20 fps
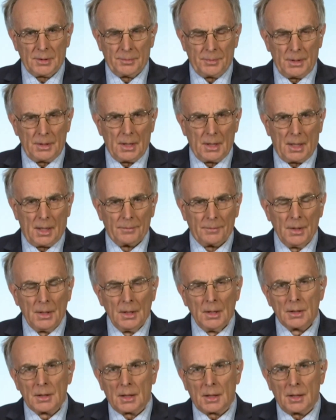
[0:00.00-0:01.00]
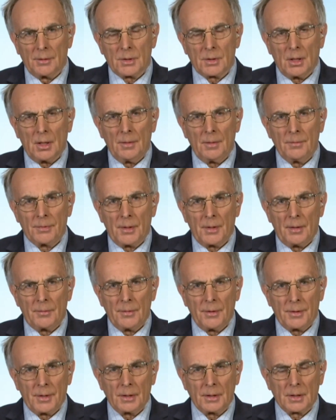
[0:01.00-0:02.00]
has to be done to give time for
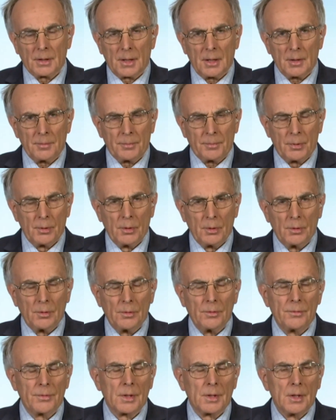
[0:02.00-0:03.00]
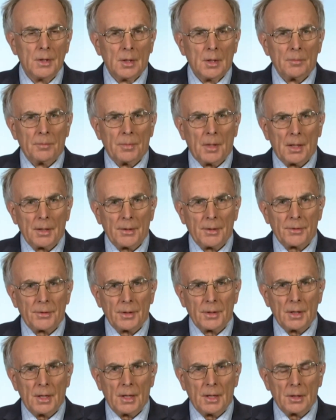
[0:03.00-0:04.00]
everything to get approved by the
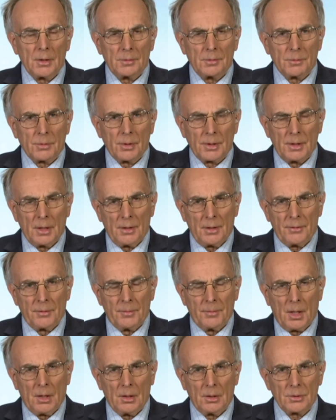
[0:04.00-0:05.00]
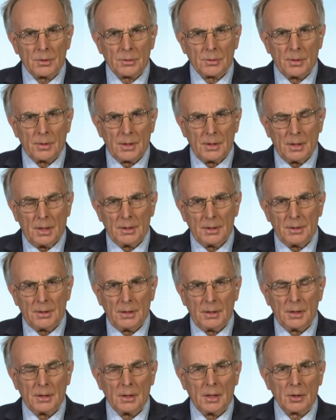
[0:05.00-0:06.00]
29th of March
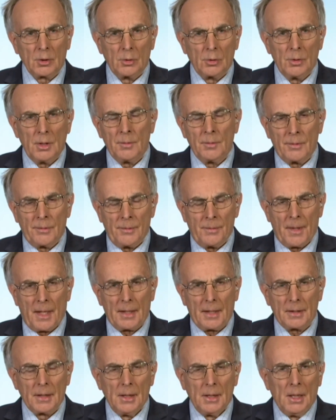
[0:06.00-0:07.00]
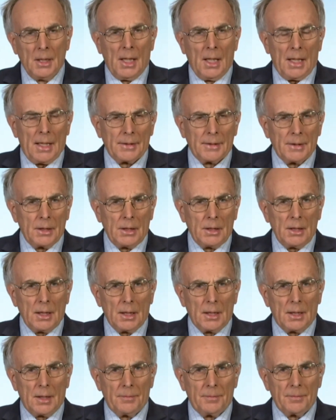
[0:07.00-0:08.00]
2019. And I agree with him that. And
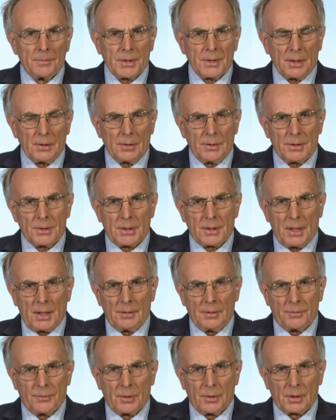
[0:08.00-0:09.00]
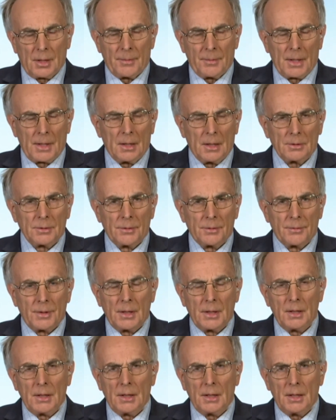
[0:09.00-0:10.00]
the Secretary of State for coming out of
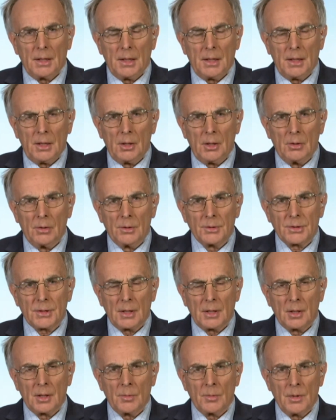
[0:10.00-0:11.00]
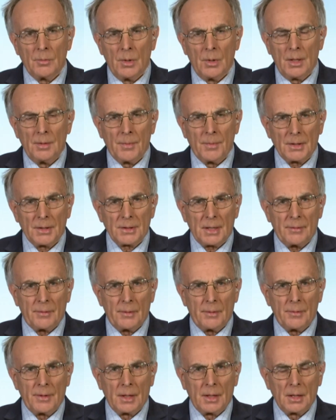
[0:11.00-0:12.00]
the EU has said that we really must
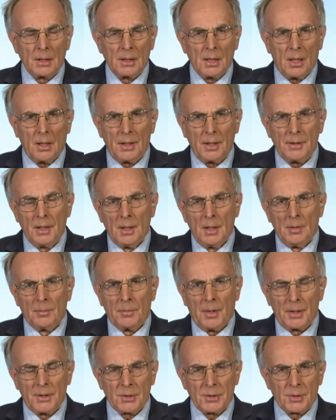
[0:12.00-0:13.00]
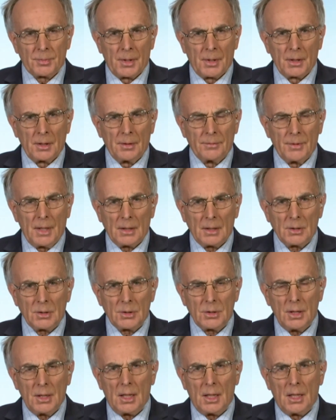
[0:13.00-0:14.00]
have everything in line by the spring of
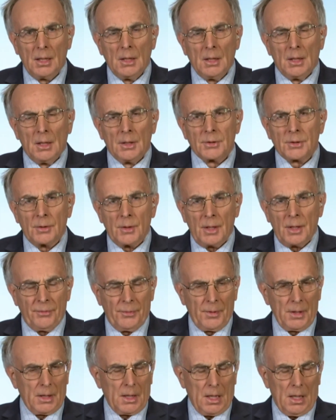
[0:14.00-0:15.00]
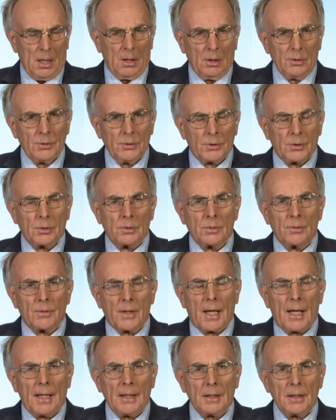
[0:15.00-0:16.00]
next year. So if we can't do
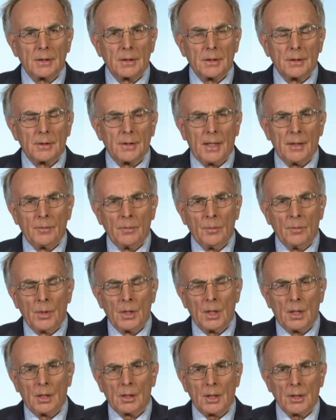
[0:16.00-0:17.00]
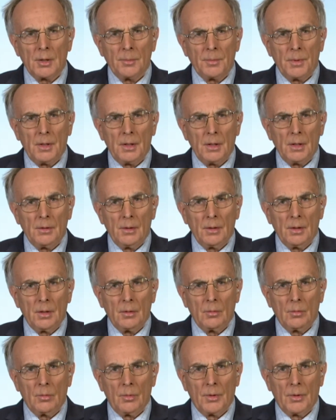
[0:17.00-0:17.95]
that, then we are going to be